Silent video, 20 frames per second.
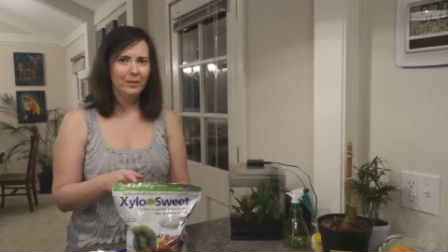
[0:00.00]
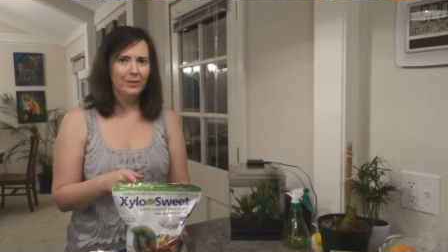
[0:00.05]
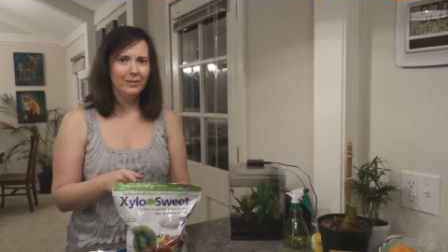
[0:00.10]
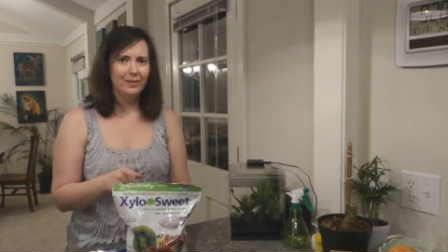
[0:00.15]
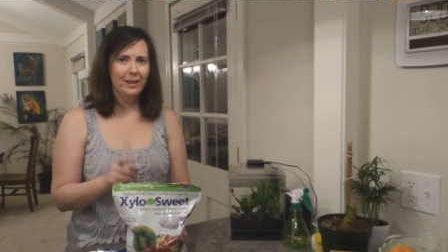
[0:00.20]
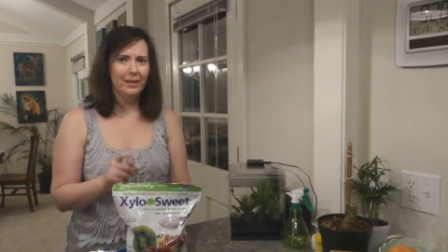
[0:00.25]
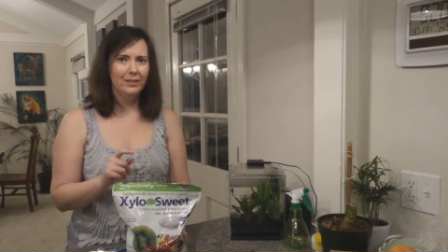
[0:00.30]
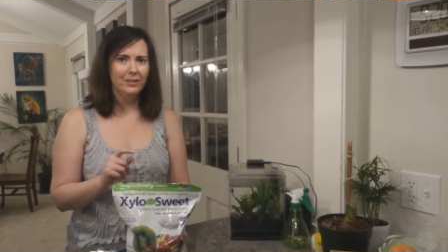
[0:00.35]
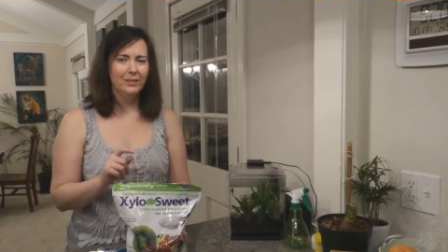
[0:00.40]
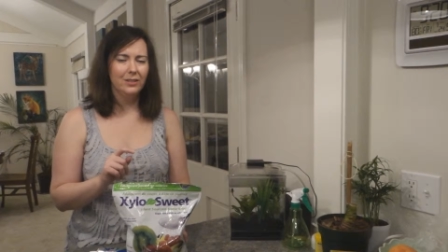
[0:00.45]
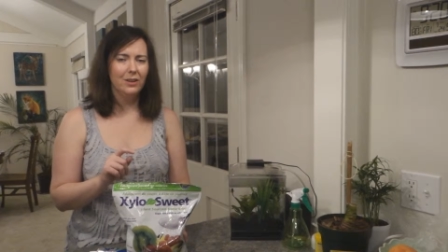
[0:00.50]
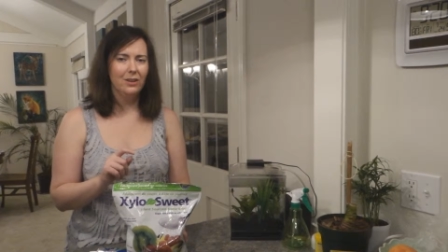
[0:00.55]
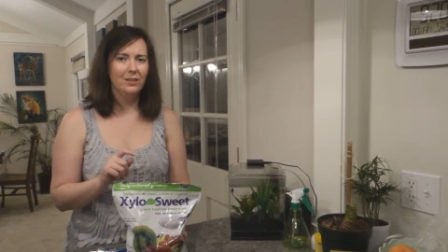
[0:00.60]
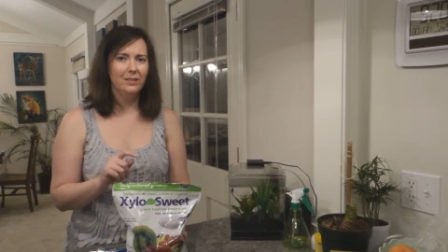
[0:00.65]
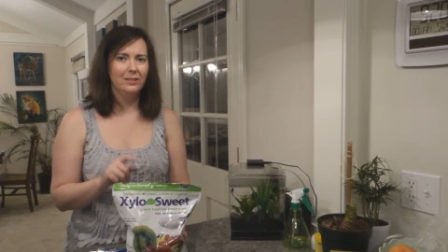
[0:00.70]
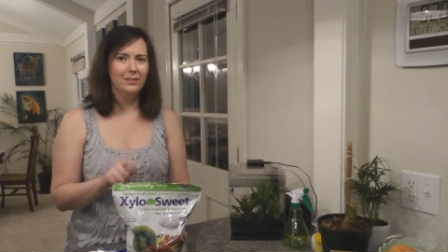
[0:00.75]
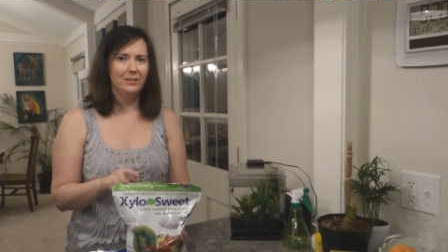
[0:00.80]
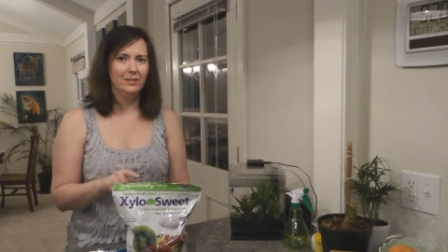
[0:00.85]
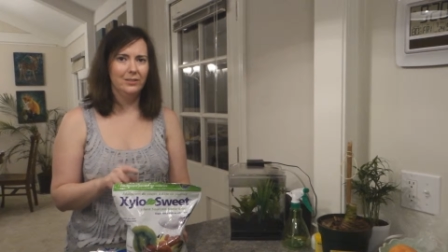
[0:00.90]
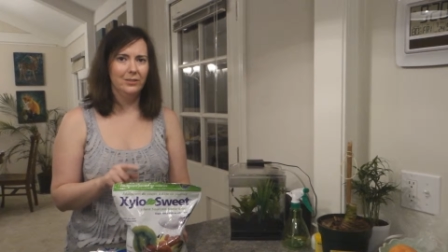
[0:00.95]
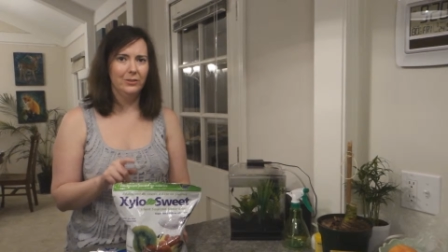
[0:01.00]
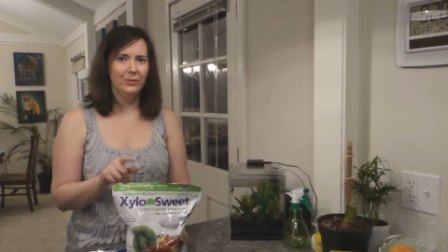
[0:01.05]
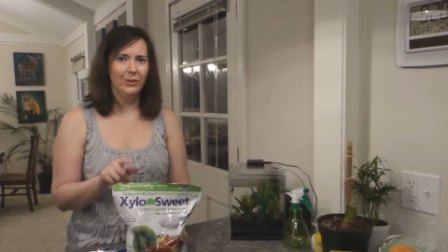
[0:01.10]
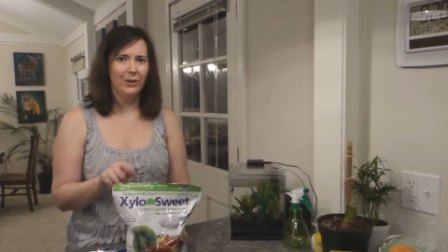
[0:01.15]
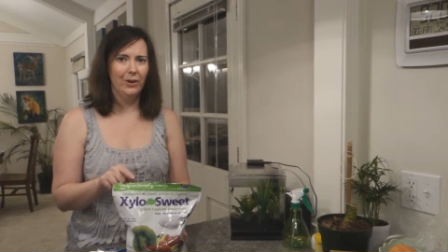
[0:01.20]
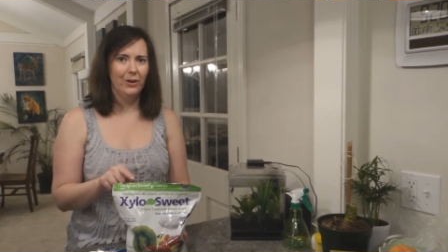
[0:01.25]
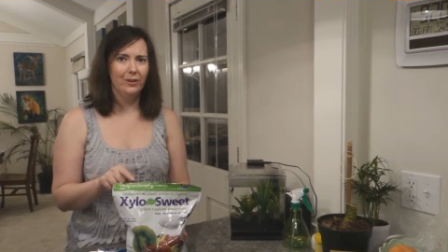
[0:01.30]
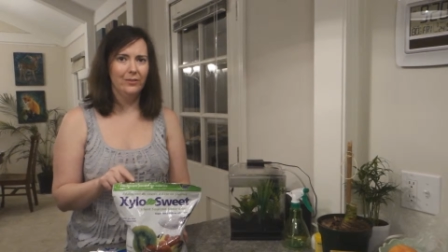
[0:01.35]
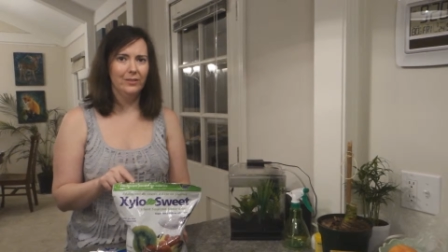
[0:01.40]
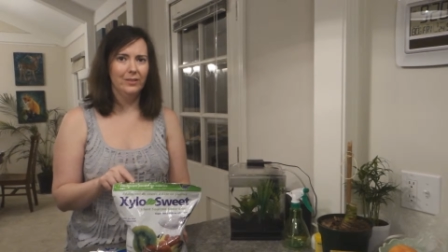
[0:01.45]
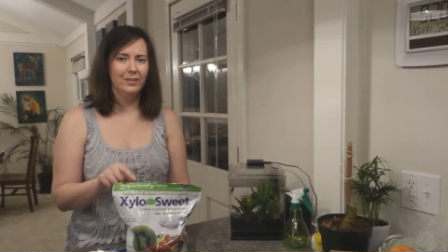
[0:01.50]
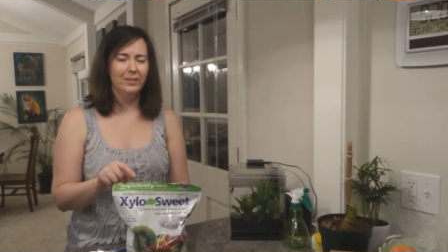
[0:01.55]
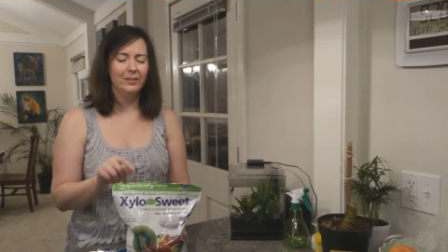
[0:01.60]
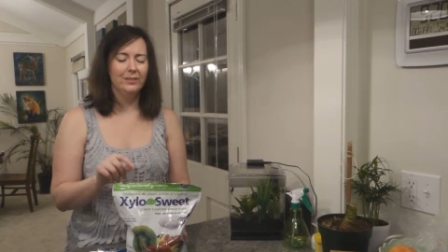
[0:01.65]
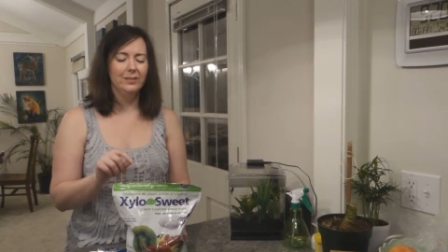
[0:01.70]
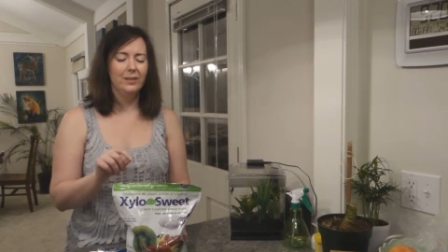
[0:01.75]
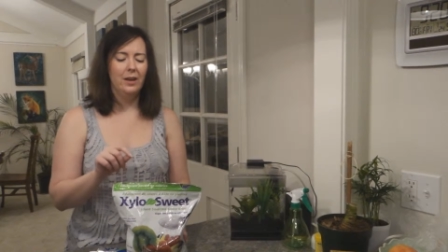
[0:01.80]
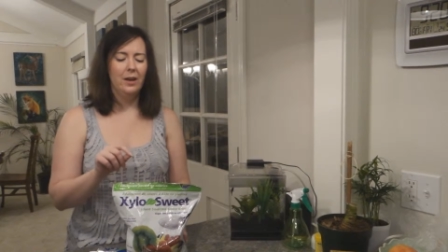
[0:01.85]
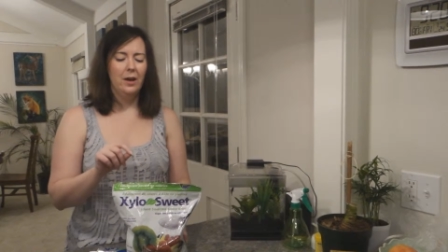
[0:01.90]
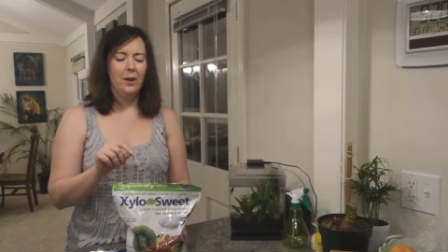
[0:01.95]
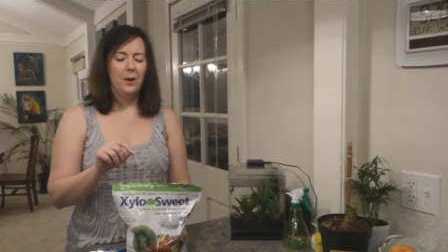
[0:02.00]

than xylitol. It's easier to harvest.